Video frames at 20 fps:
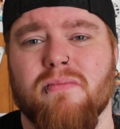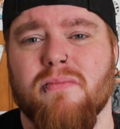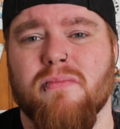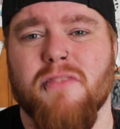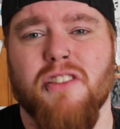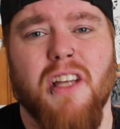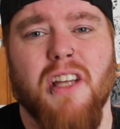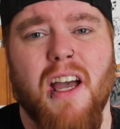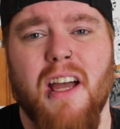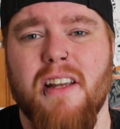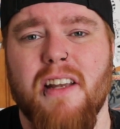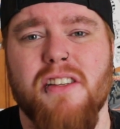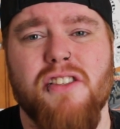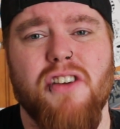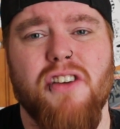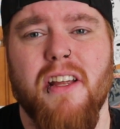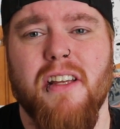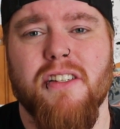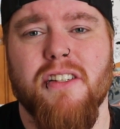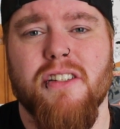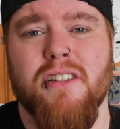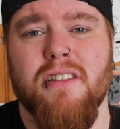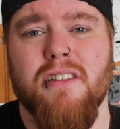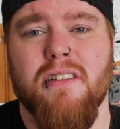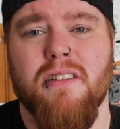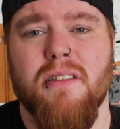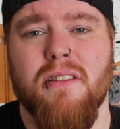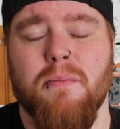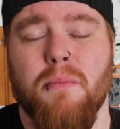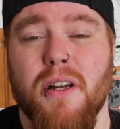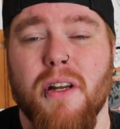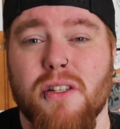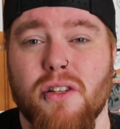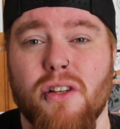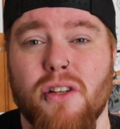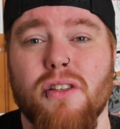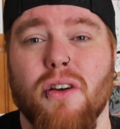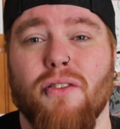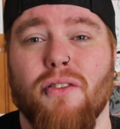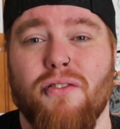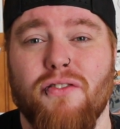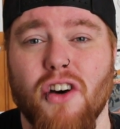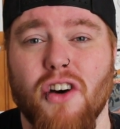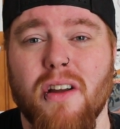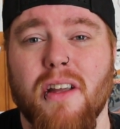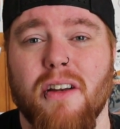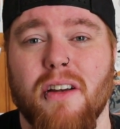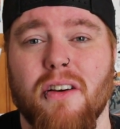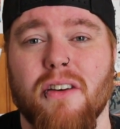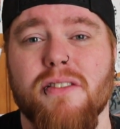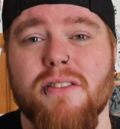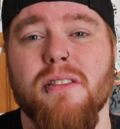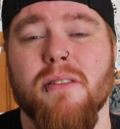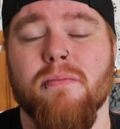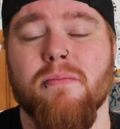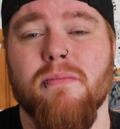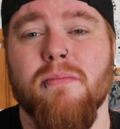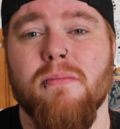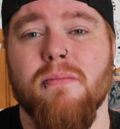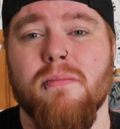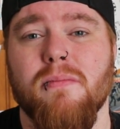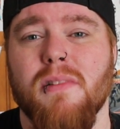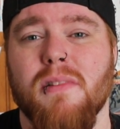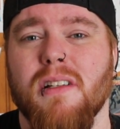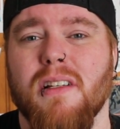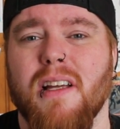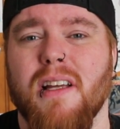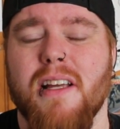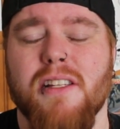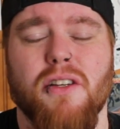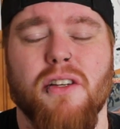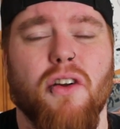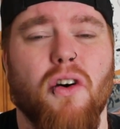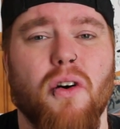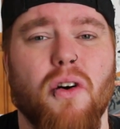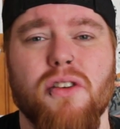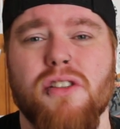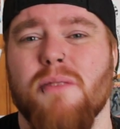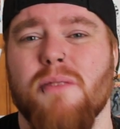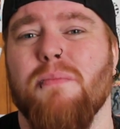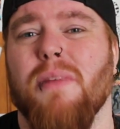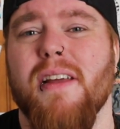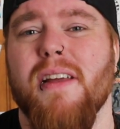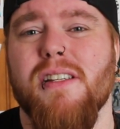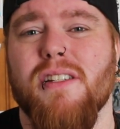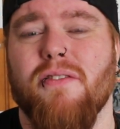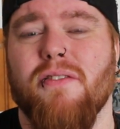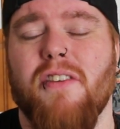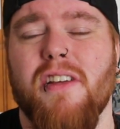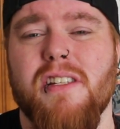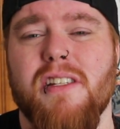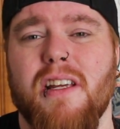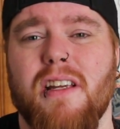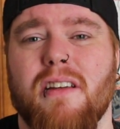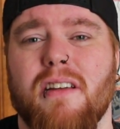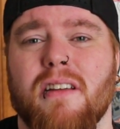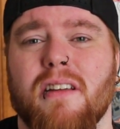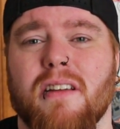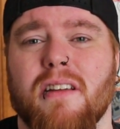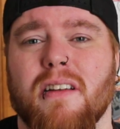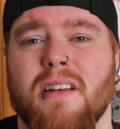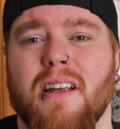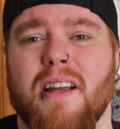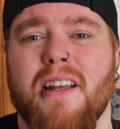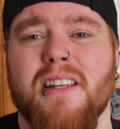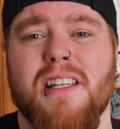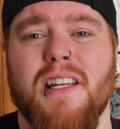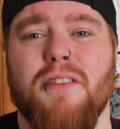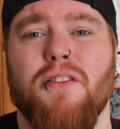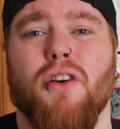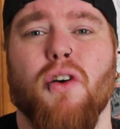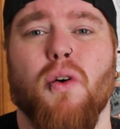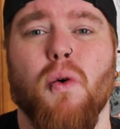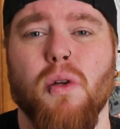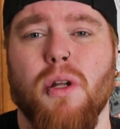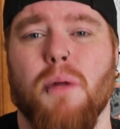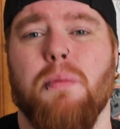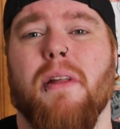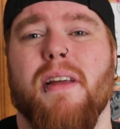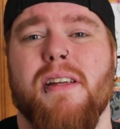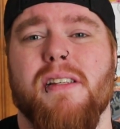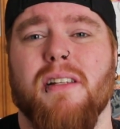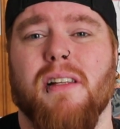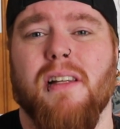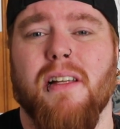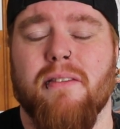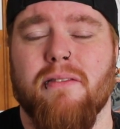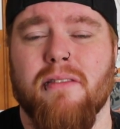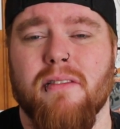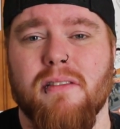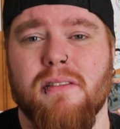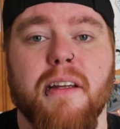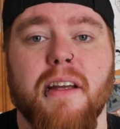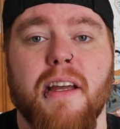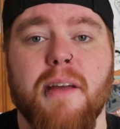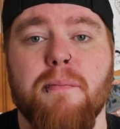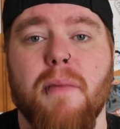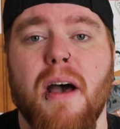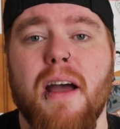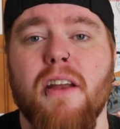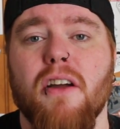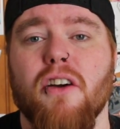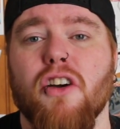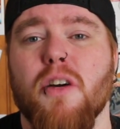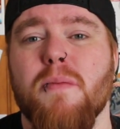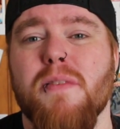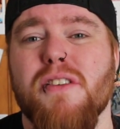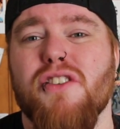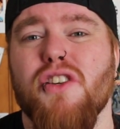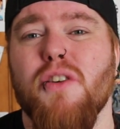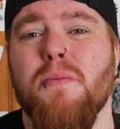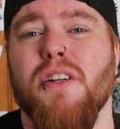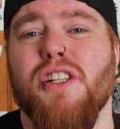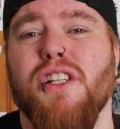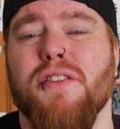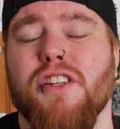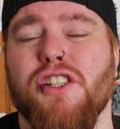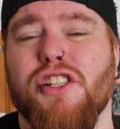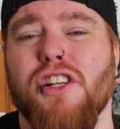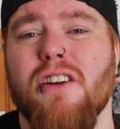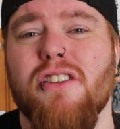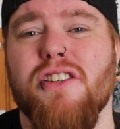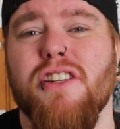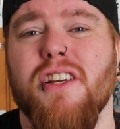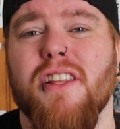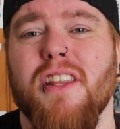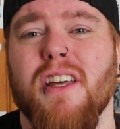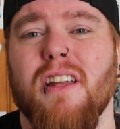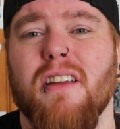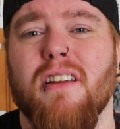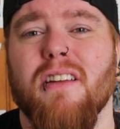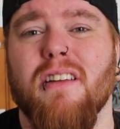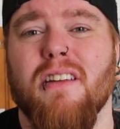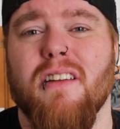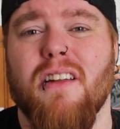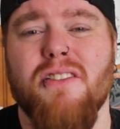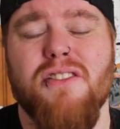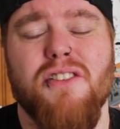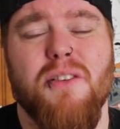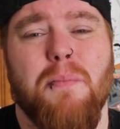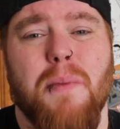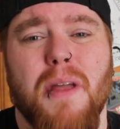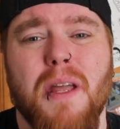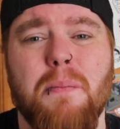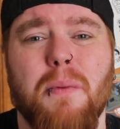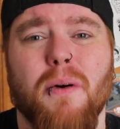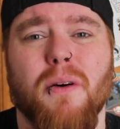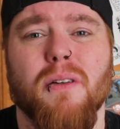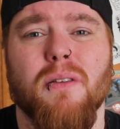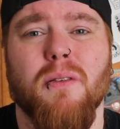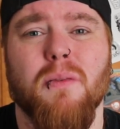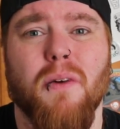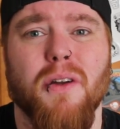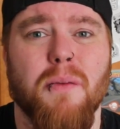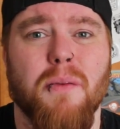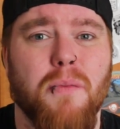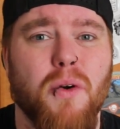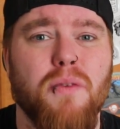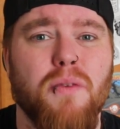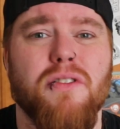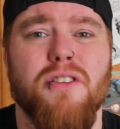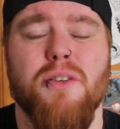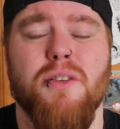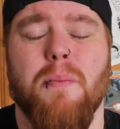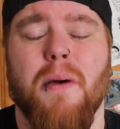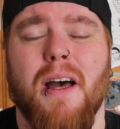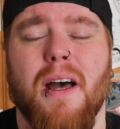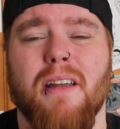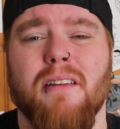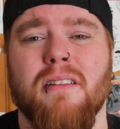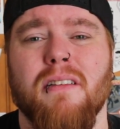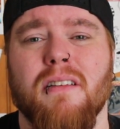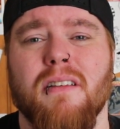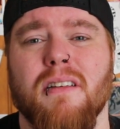It's kinda strange, but it's also fucking awesome. It's an awesome place to visit, and it's an even cooler place to live. It might not come as too much of a shock to you that lots of people want to move to Japan